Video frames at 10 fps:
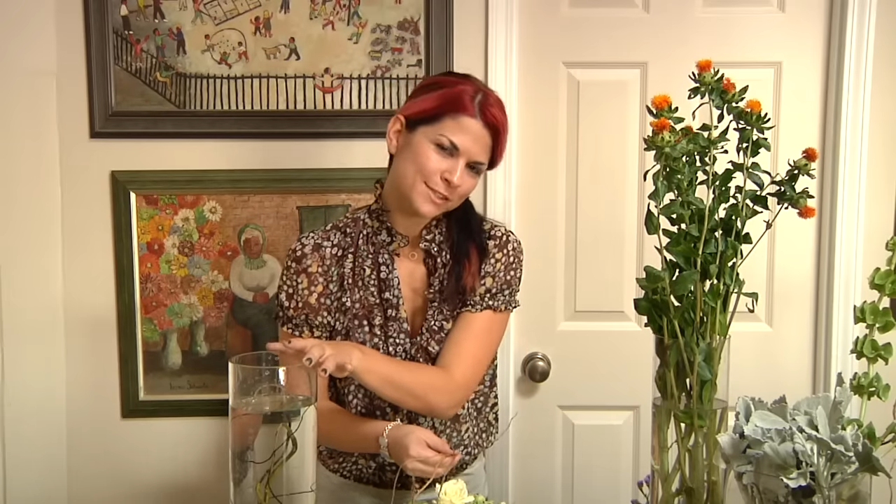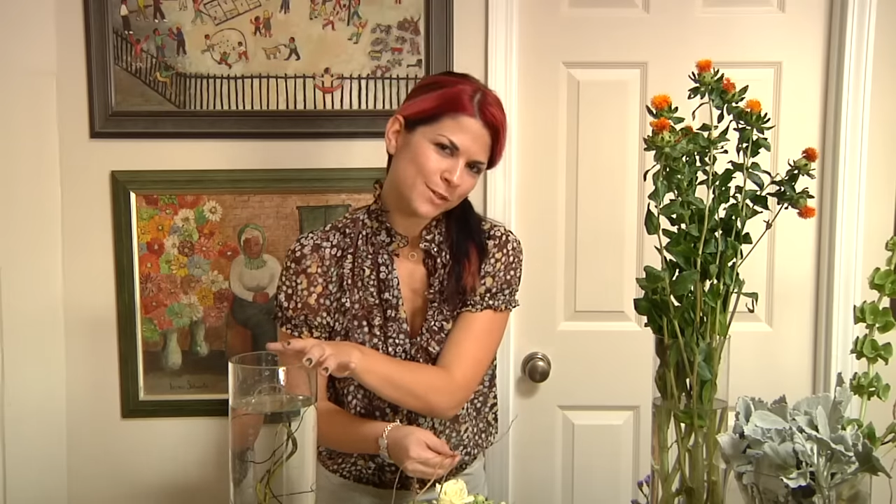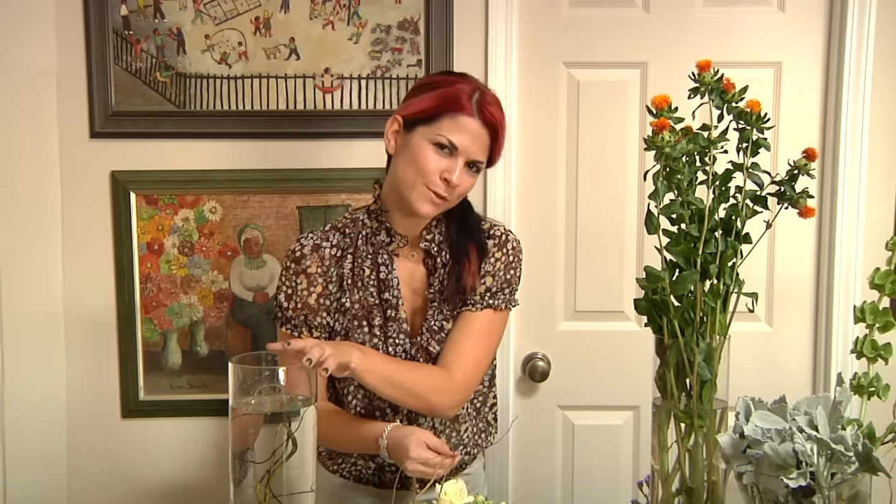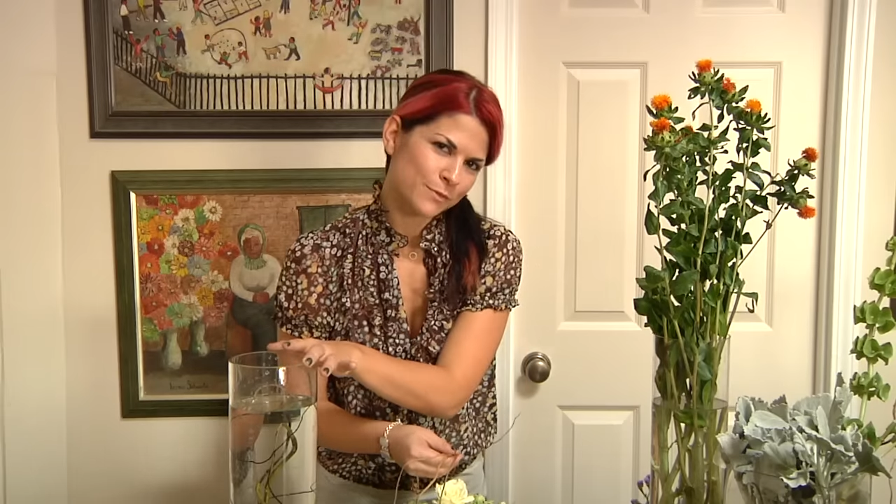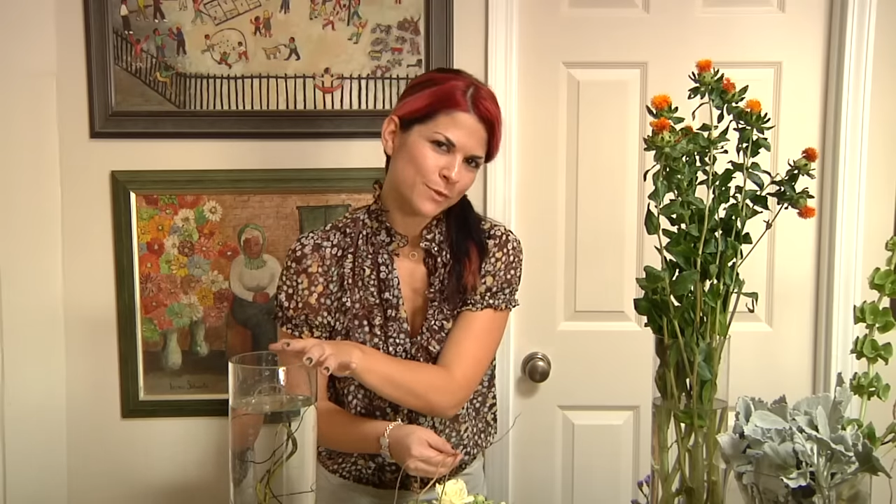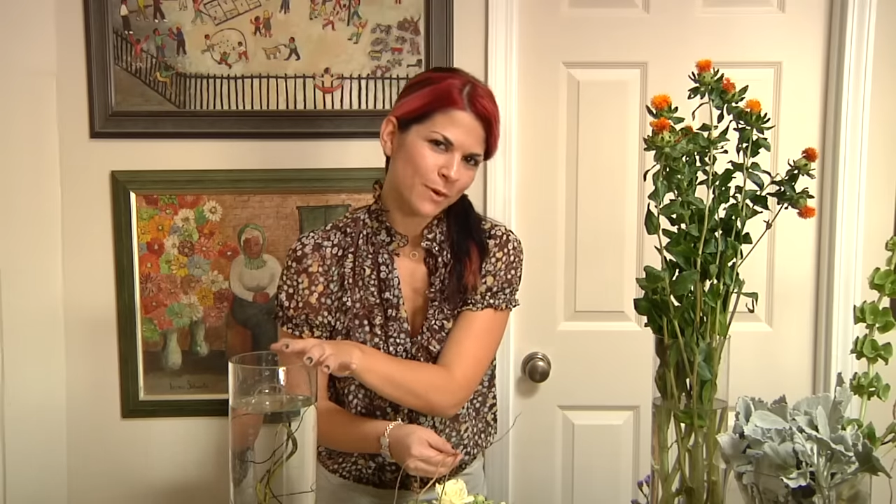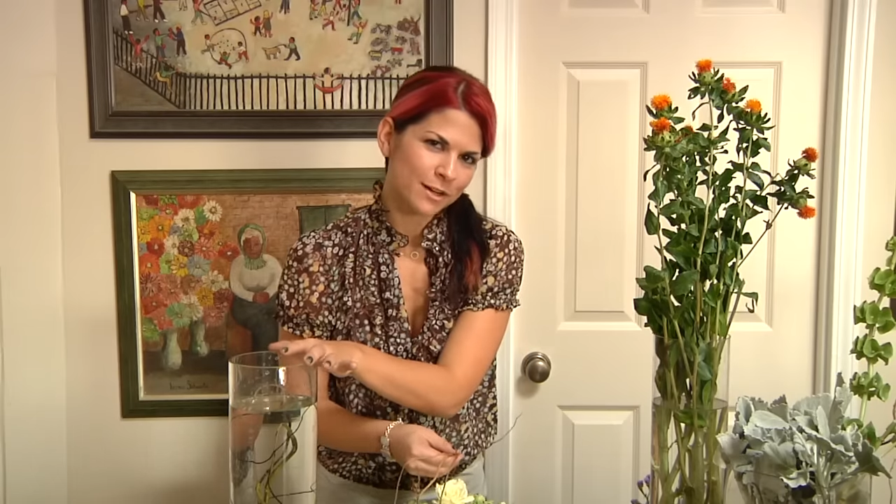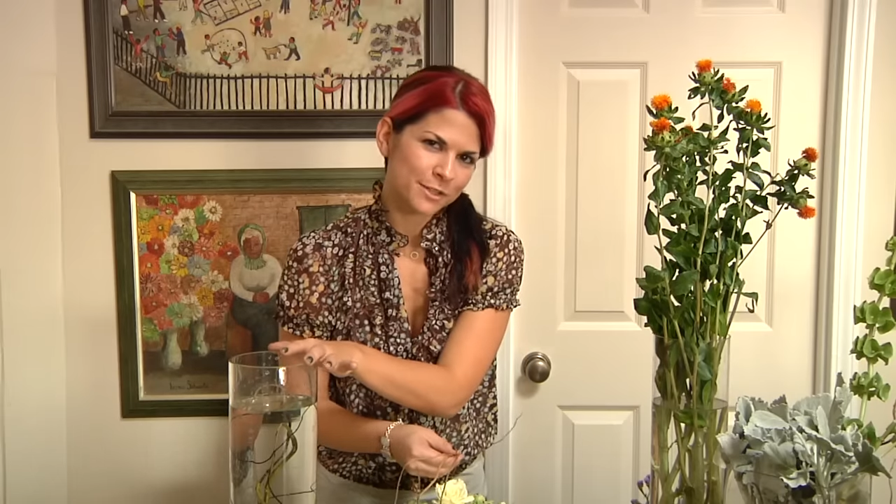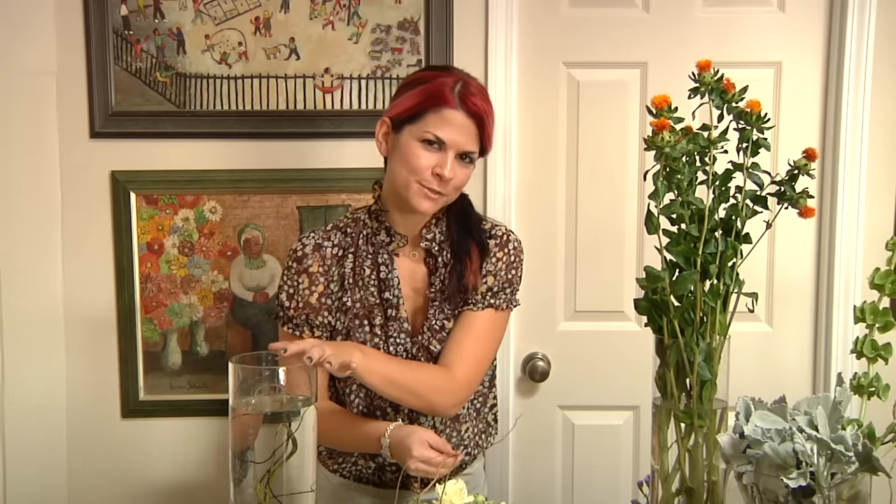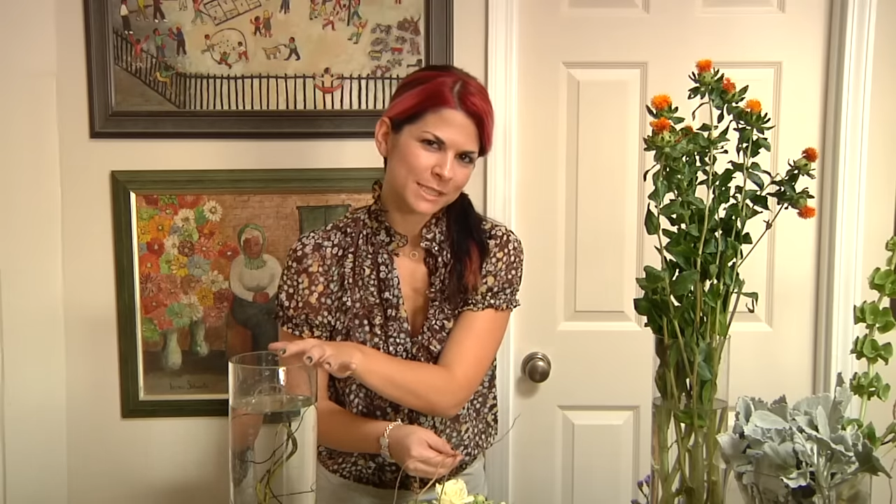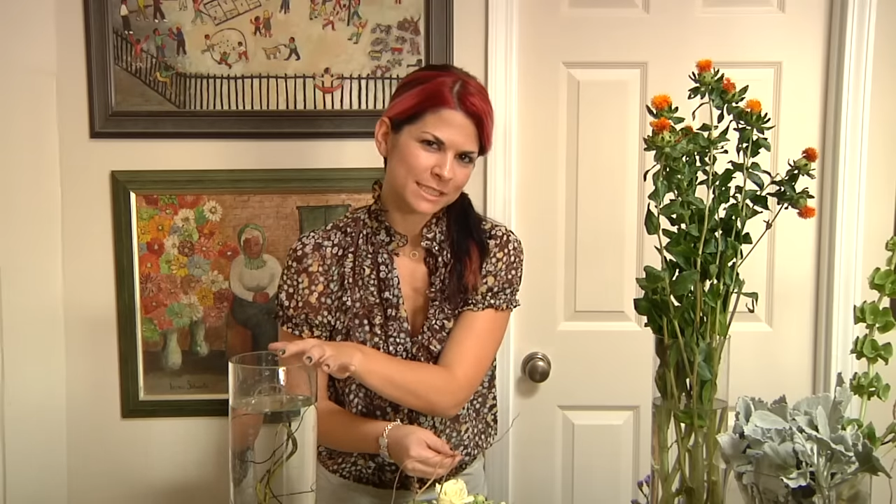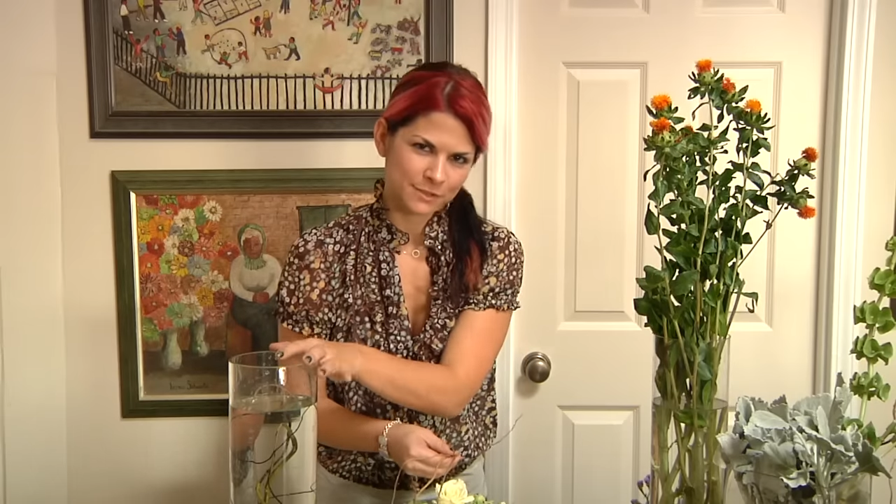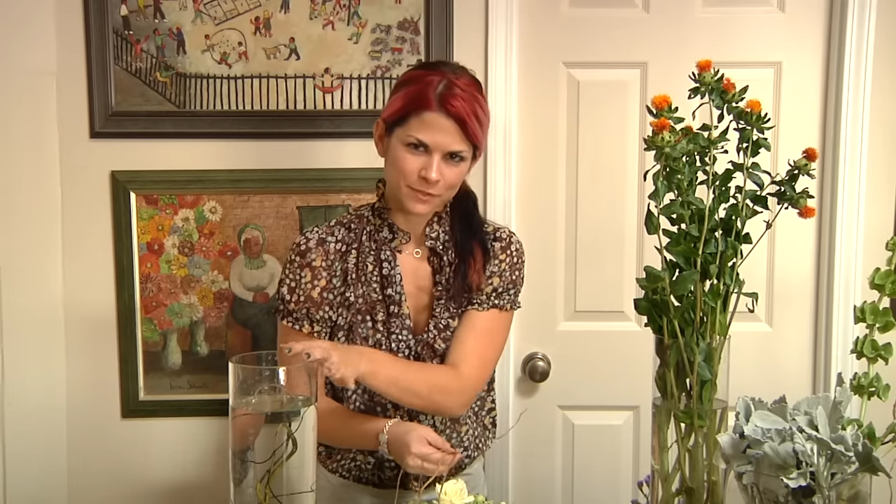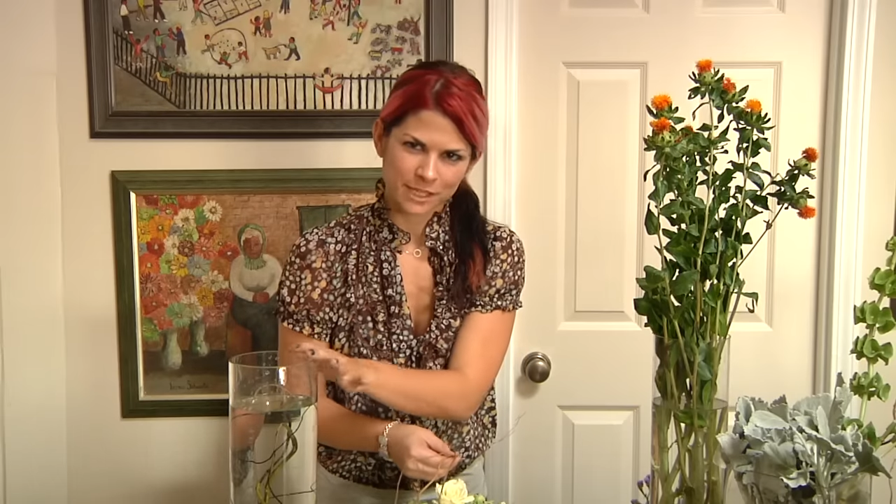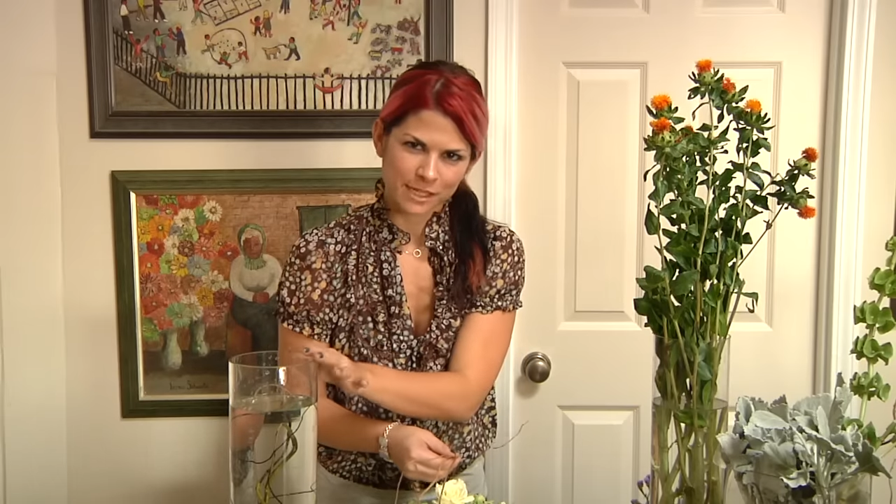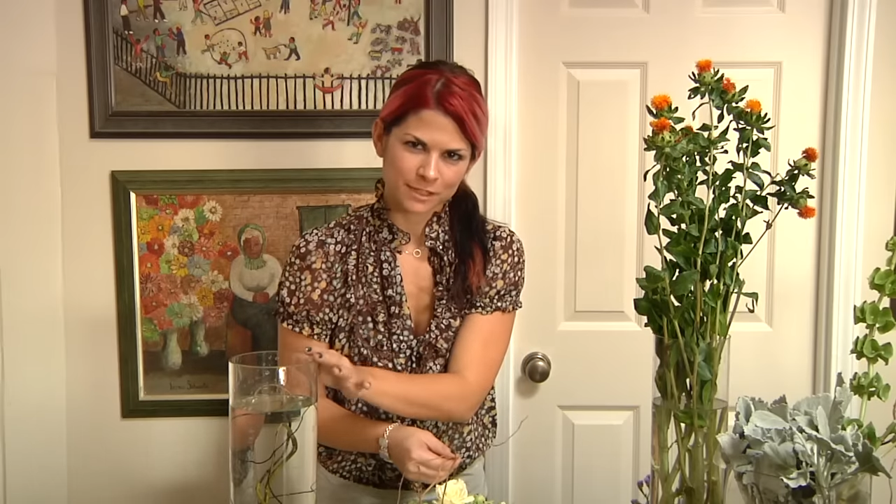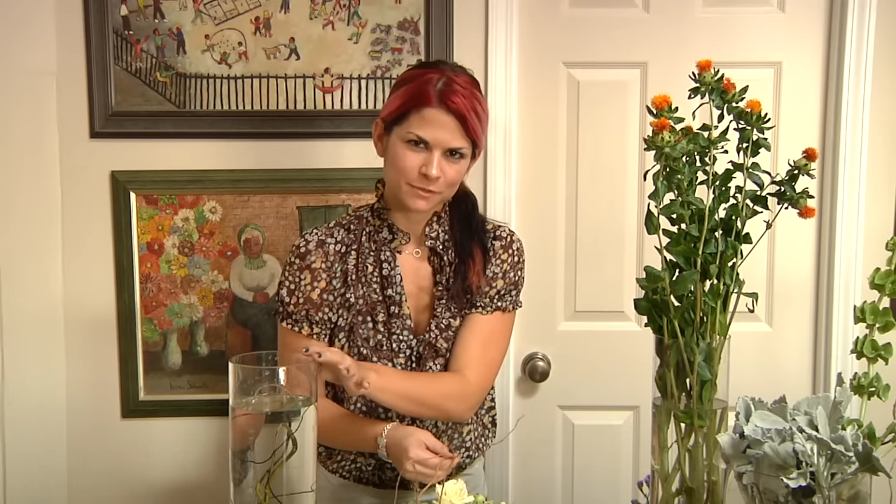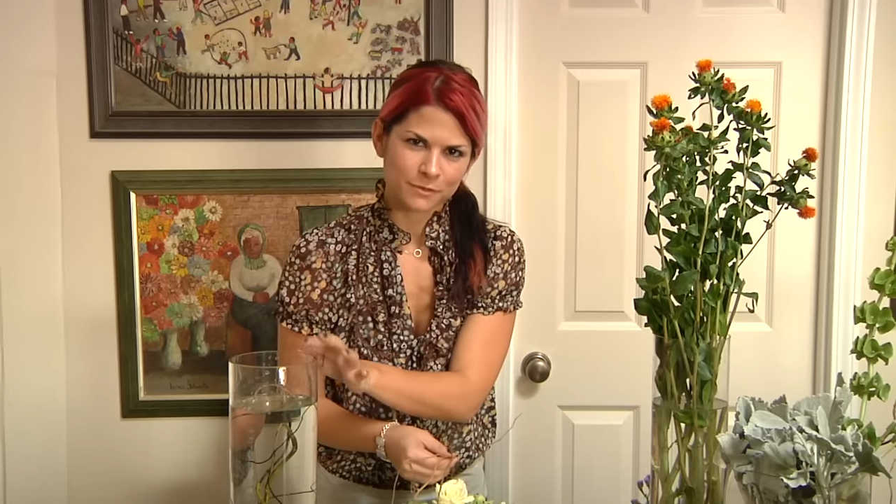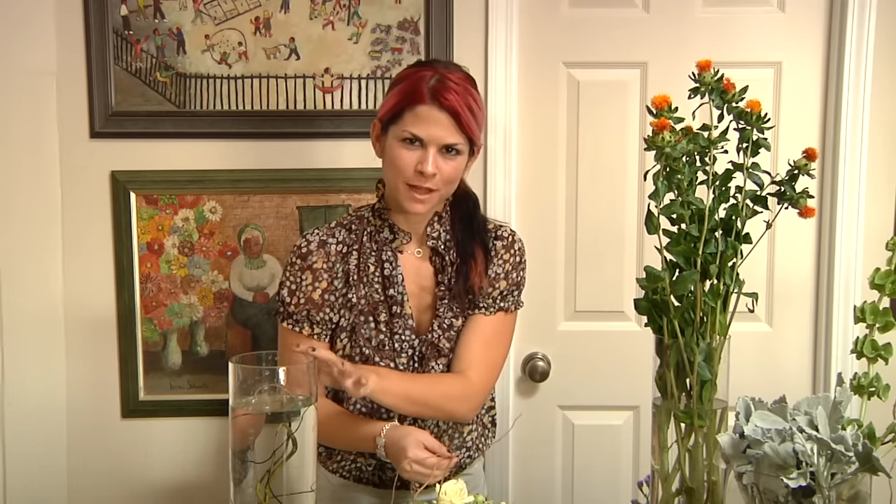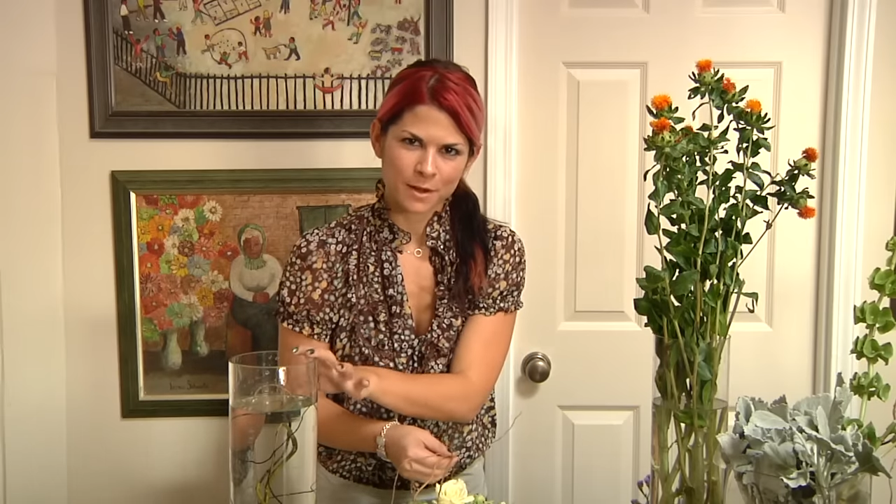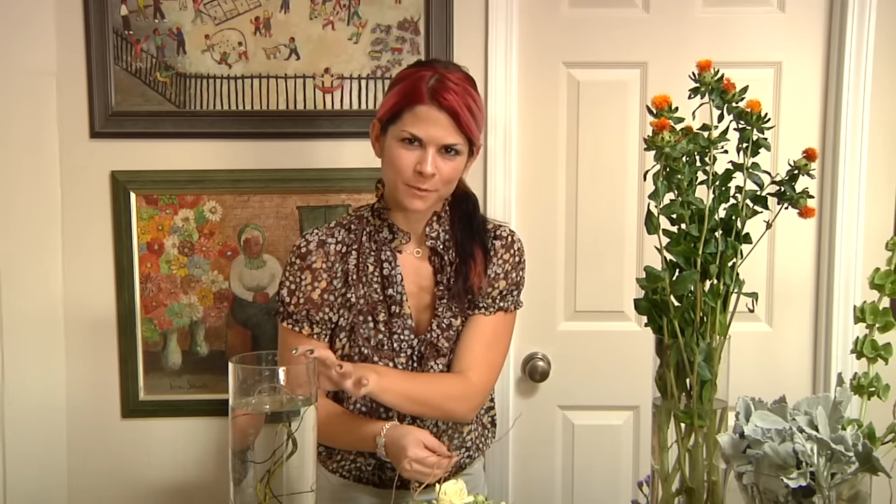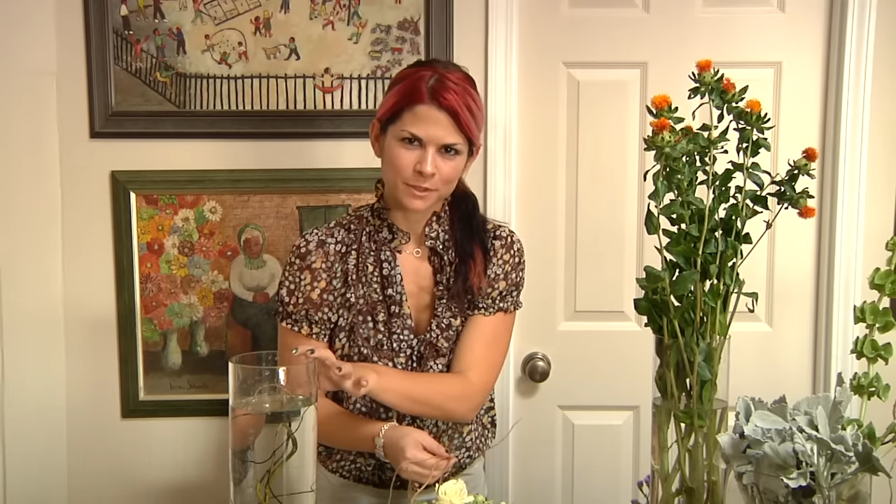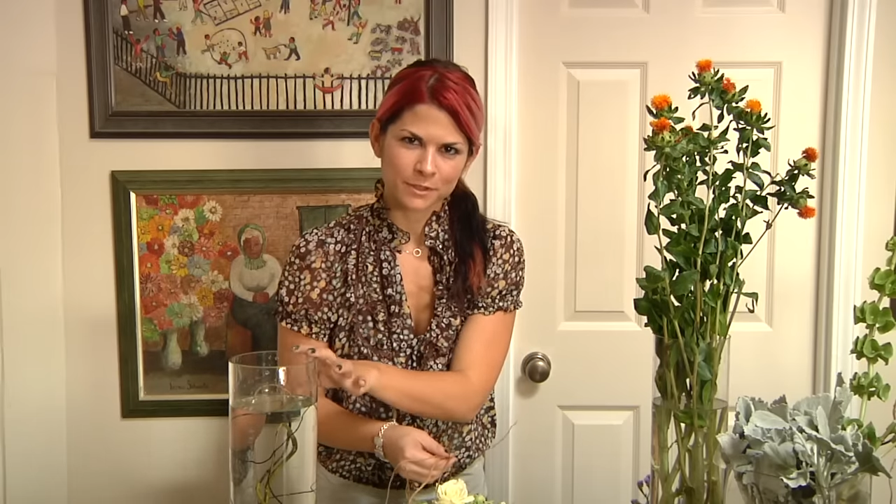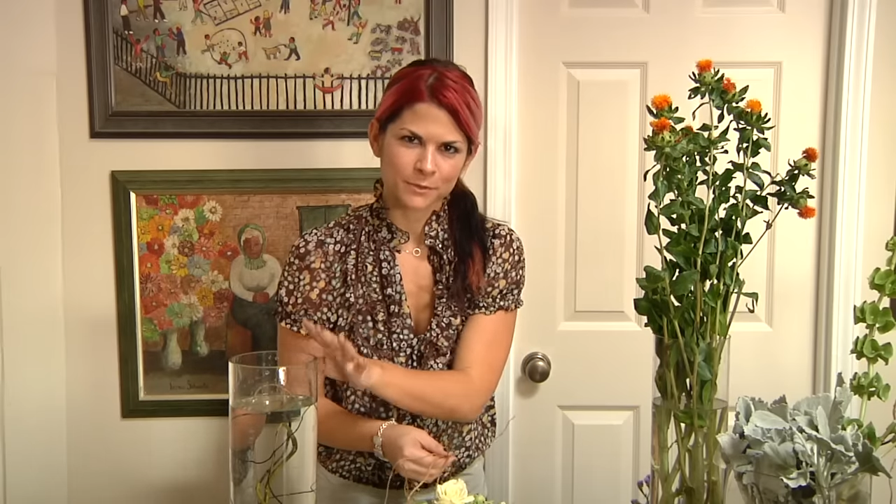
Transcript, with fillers: So if you are using a different kind of flower,